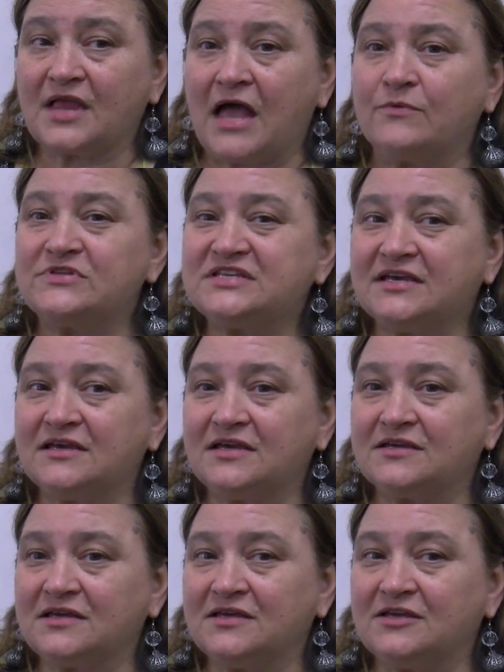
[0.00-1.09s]
I would say
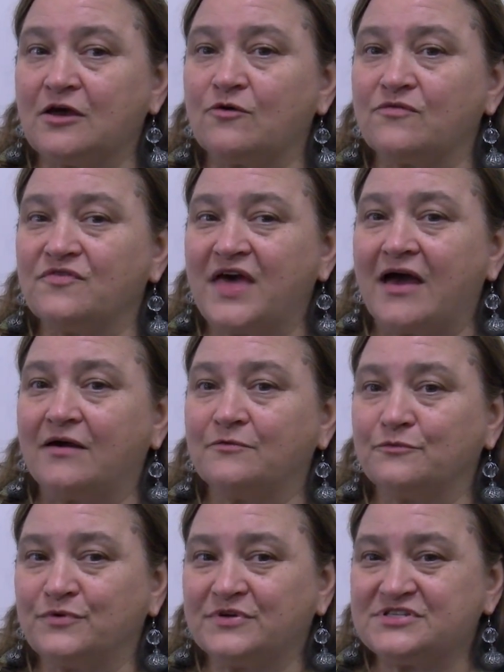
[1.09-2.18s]
it you know that
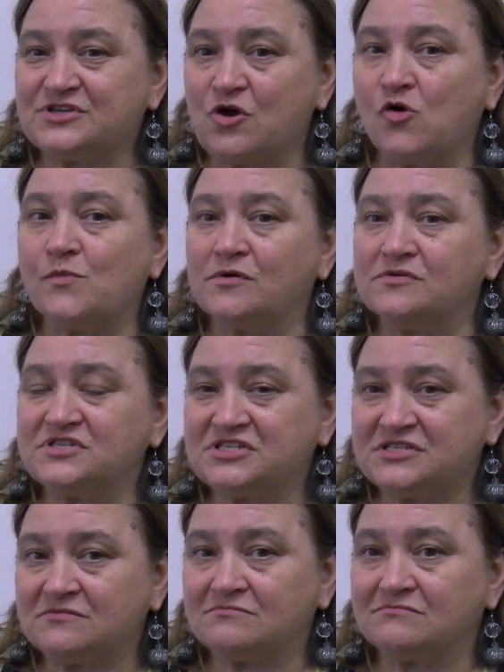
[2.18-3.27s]
was
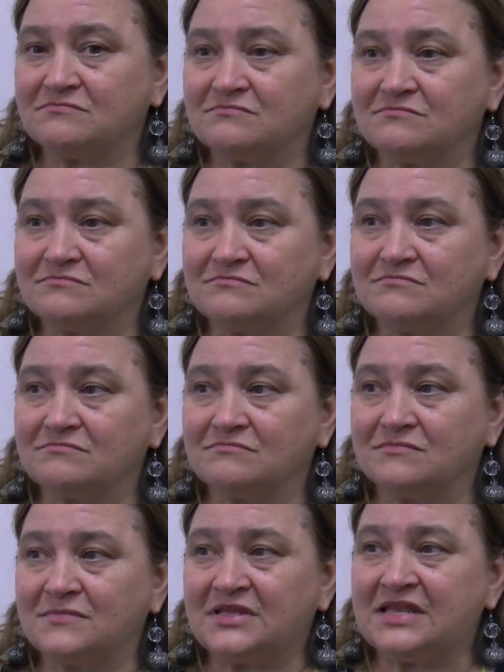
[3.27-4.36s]
almost
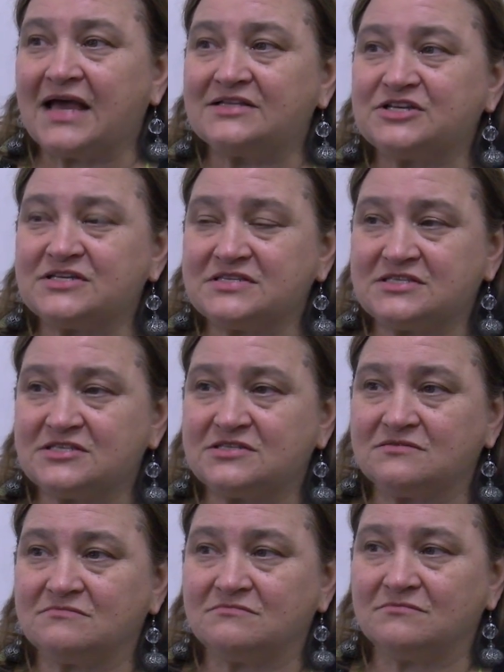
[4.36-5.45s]
not just
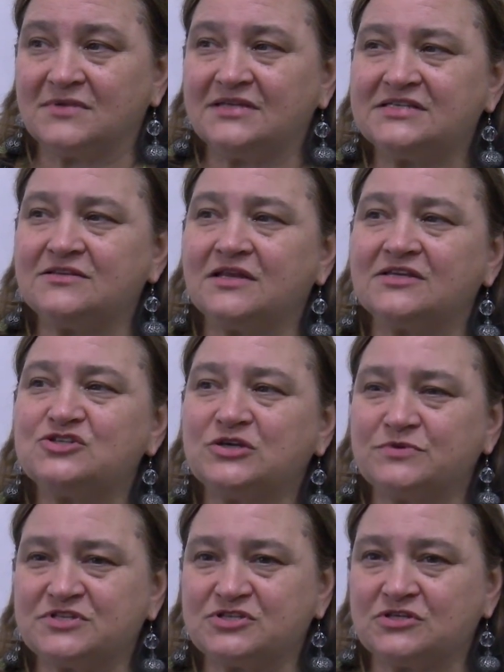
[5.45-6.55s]
it didn't she
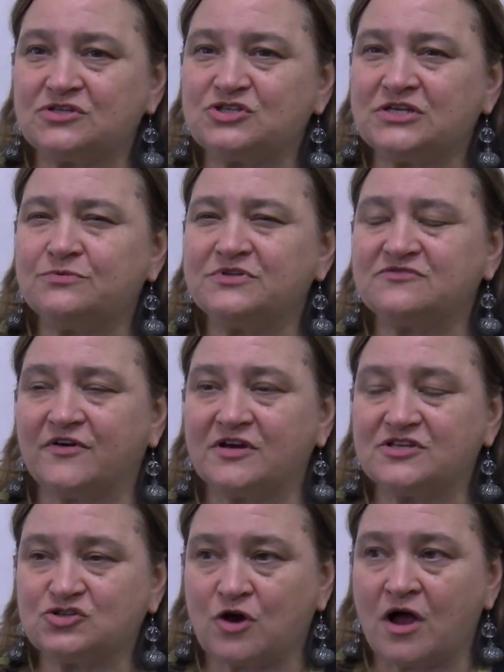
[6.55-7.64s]
was she was very
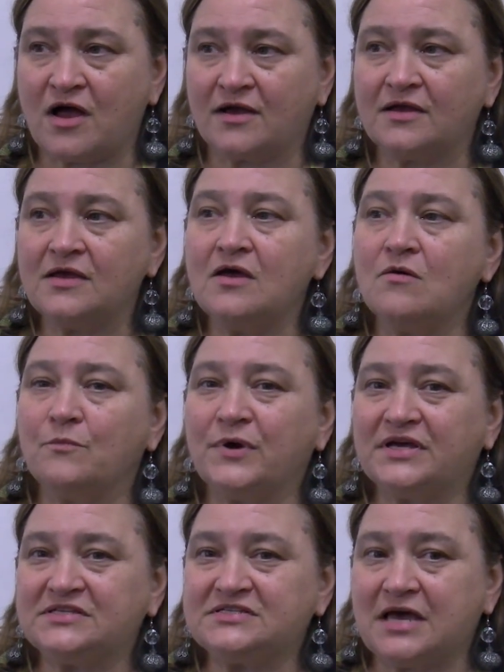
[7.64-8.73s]
strong
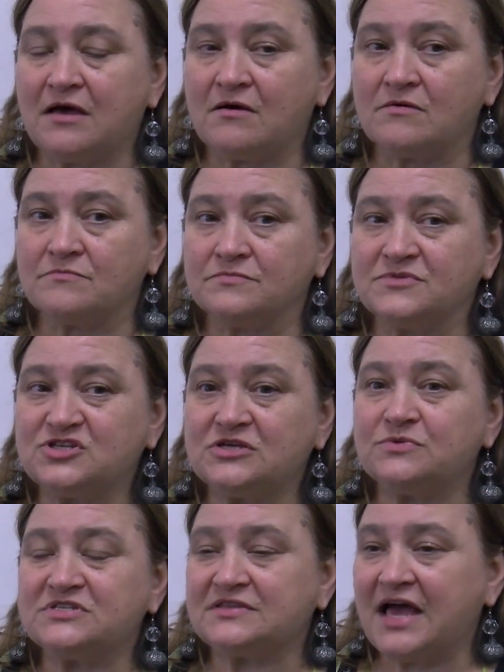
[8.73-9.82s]
but um, she
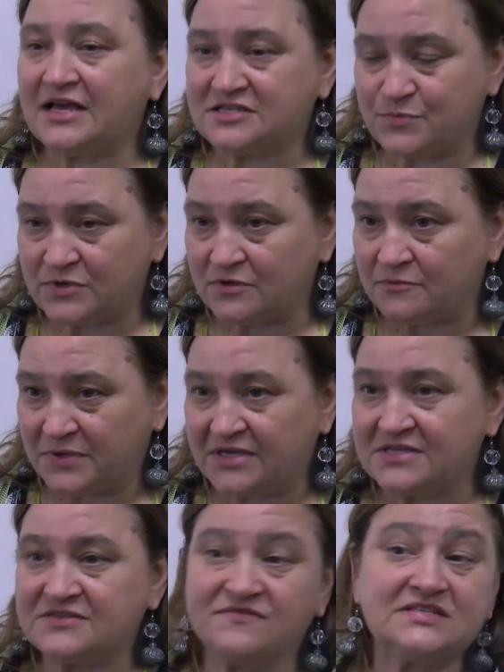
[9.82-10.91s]
was in the hospital
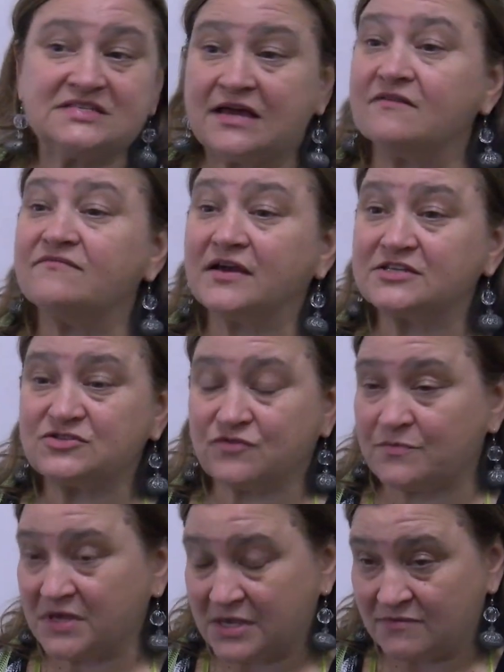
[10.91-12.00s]
because of the side effects from
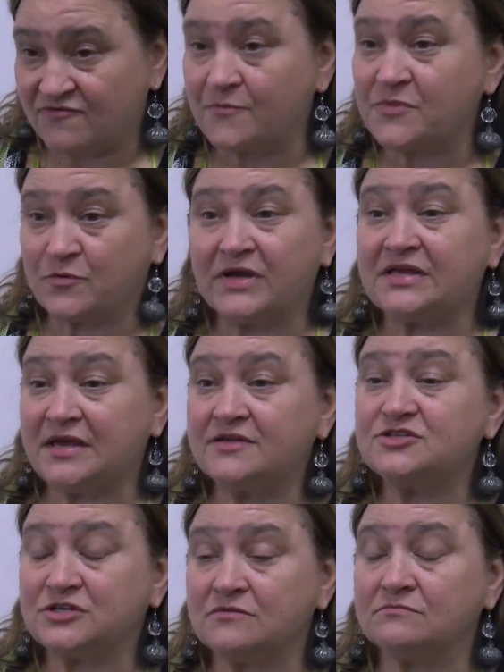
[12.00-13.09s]
the from the
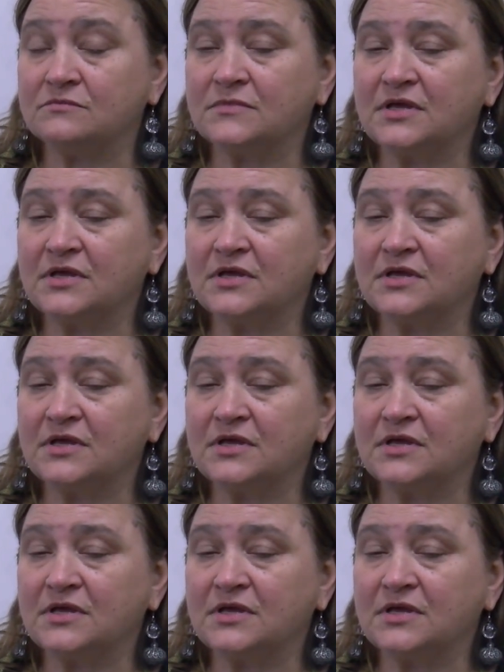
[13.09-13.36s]
radiation